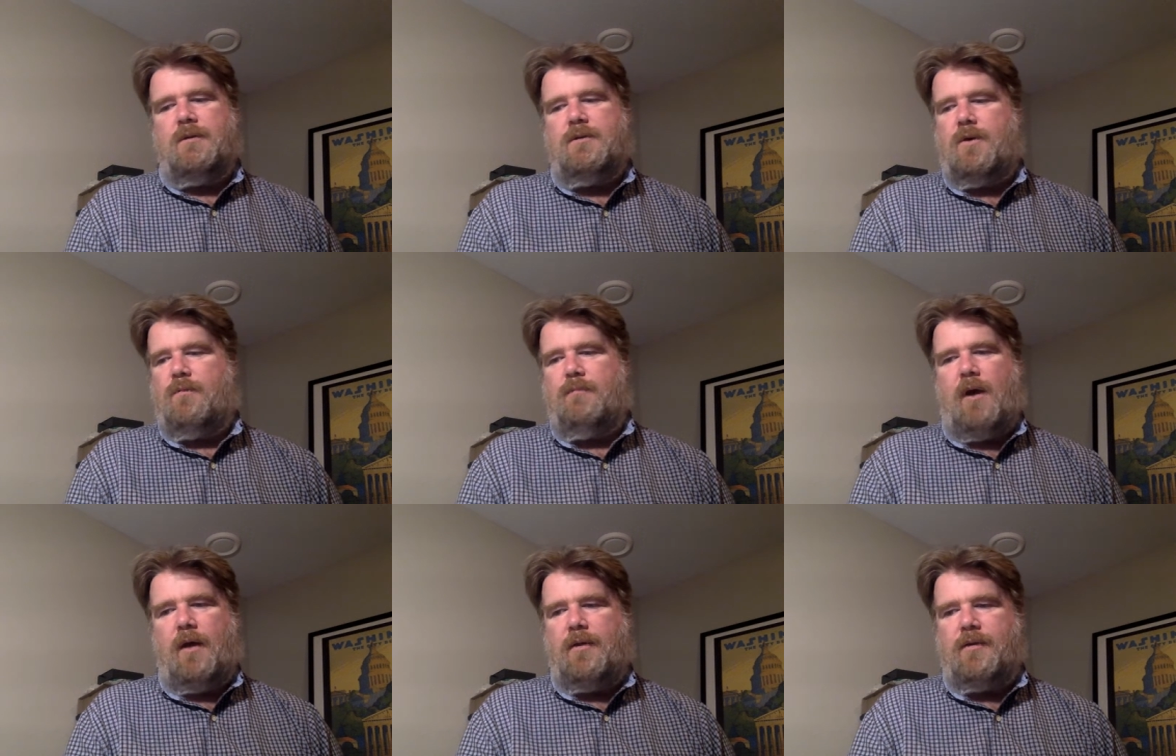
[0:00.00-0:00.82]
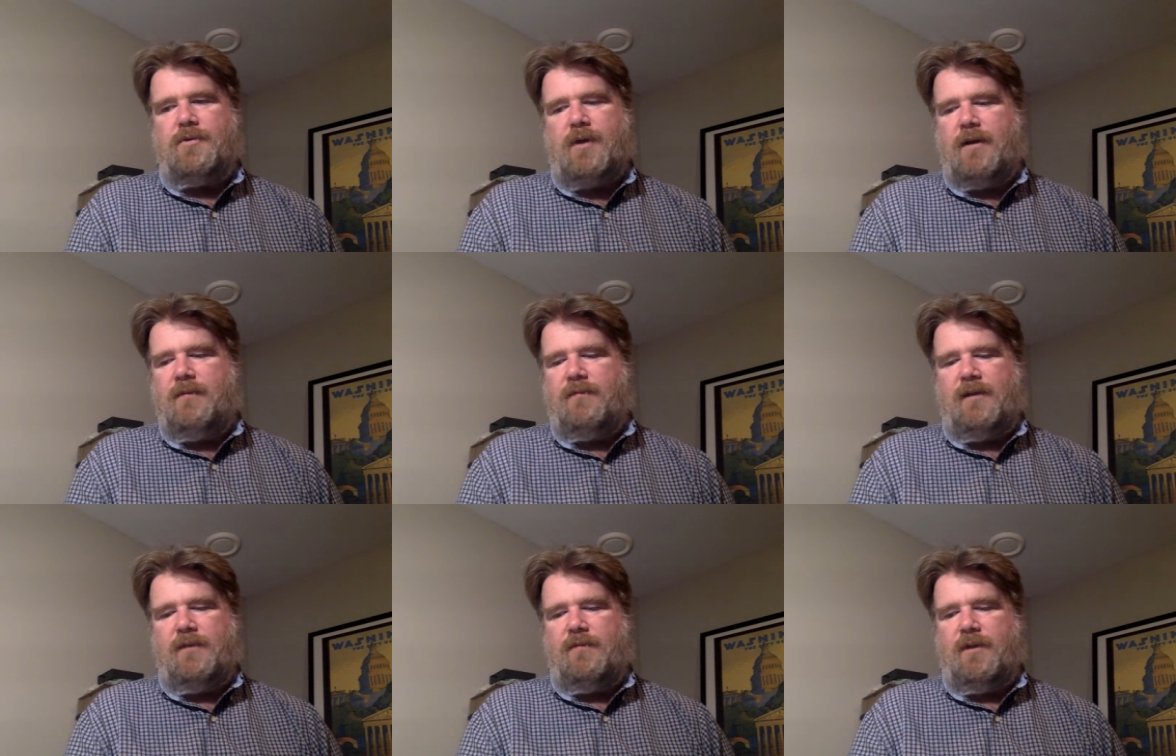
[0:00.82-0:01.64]
Don't bother trying to
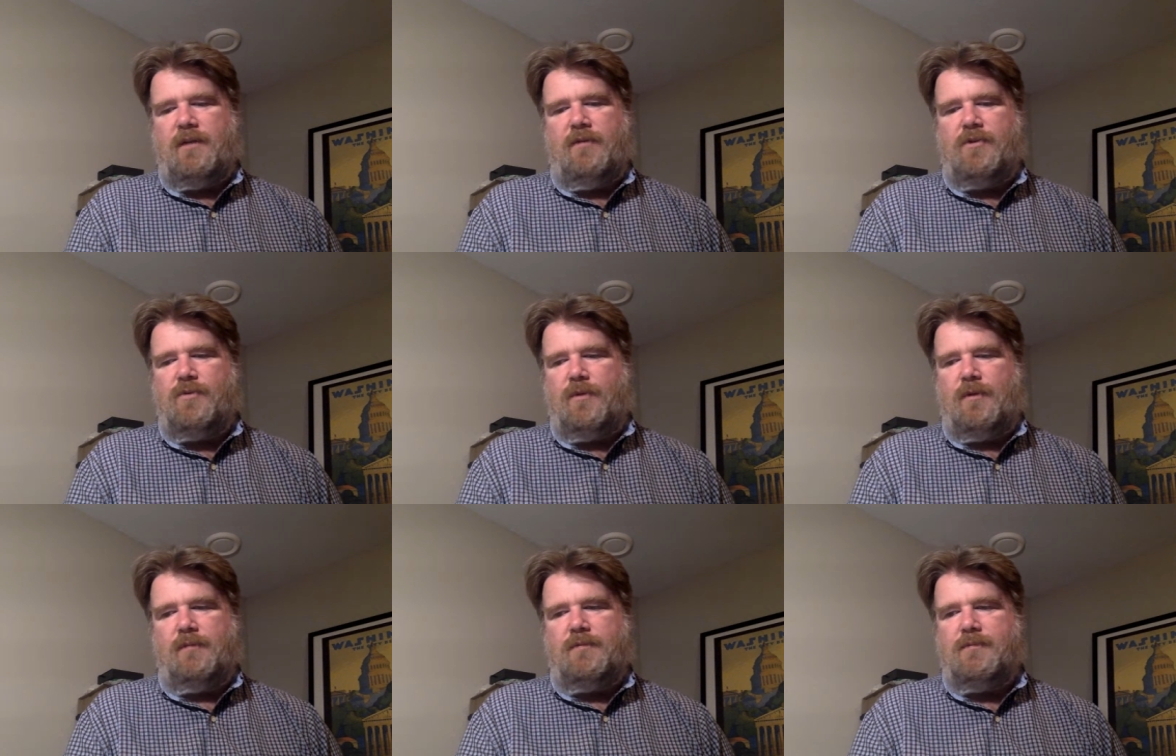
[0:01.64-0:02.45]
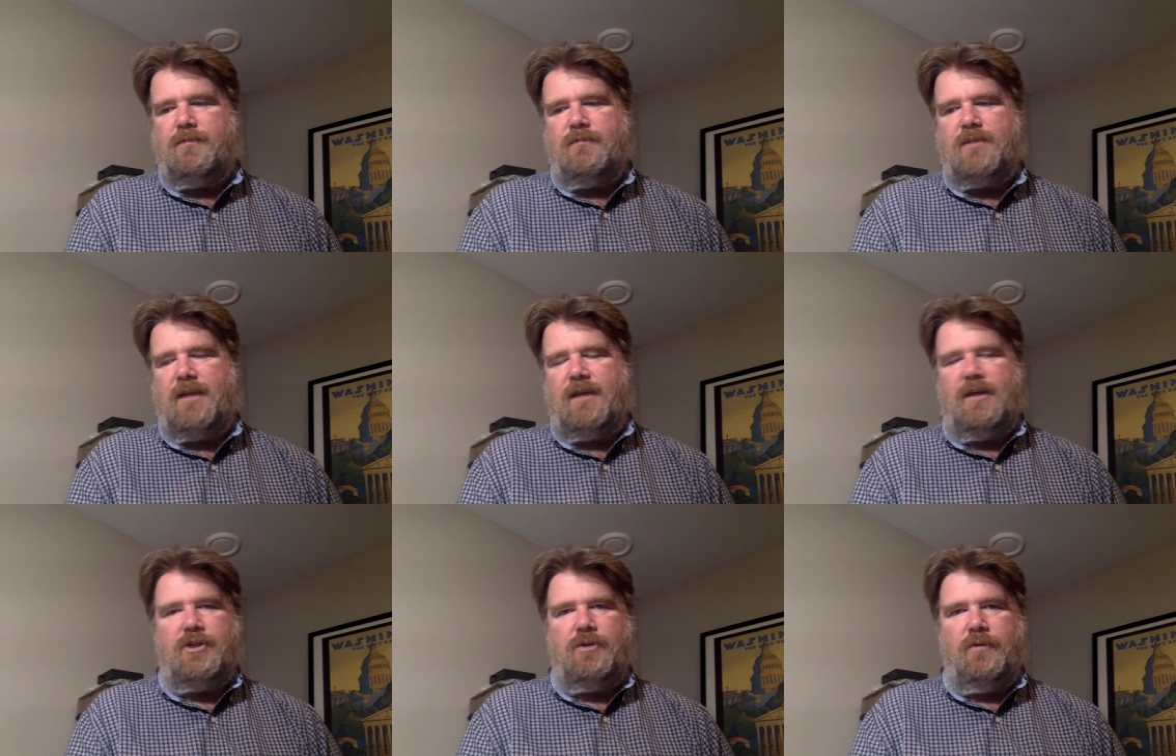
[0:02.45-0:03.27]
find every individual, say,
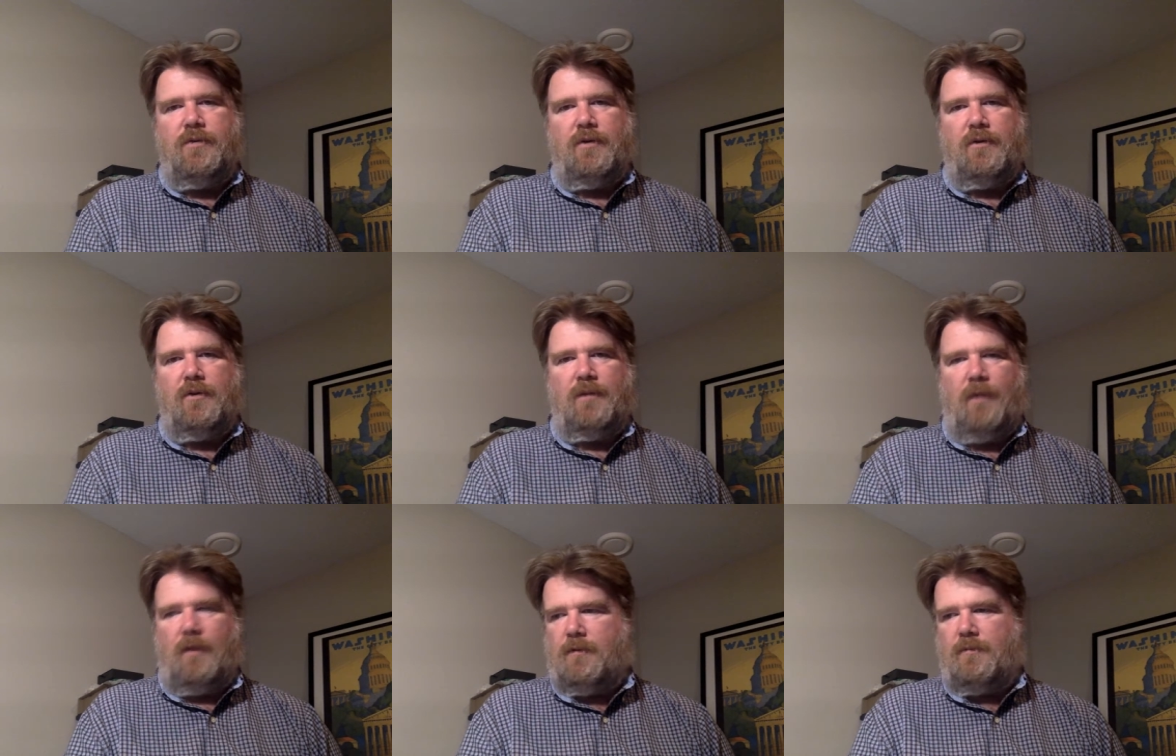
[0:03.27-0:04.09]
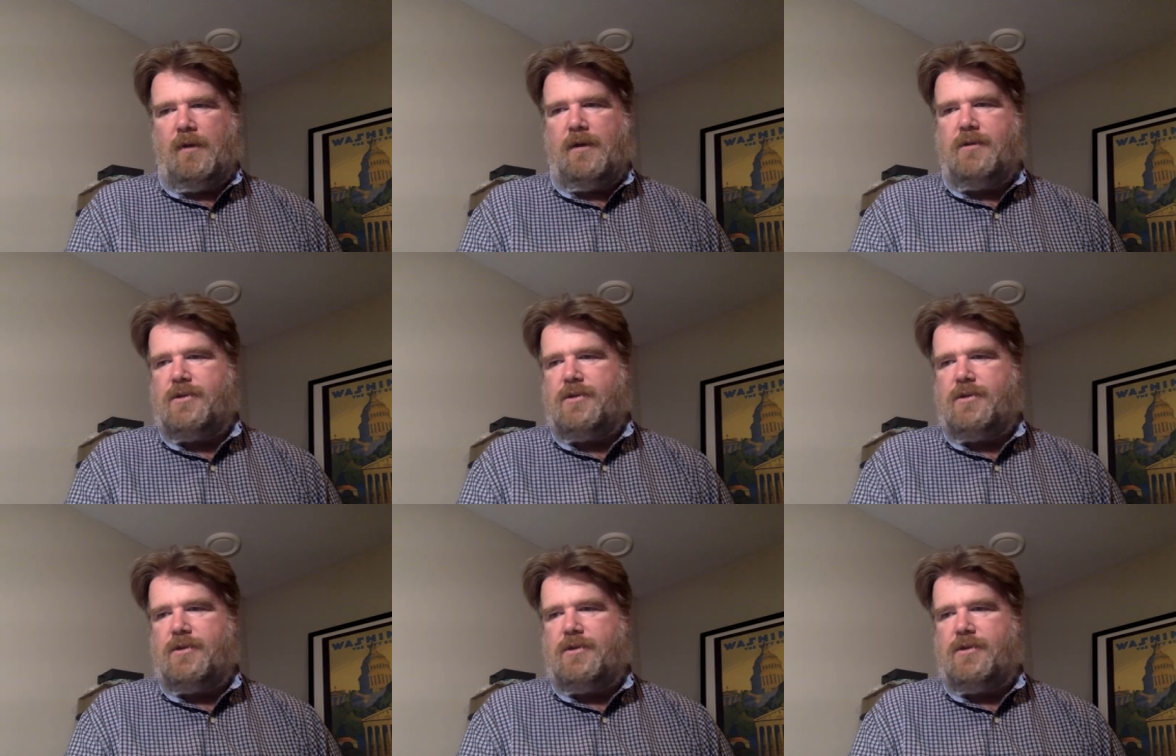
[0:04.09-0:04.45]
issue of the early Marvel run.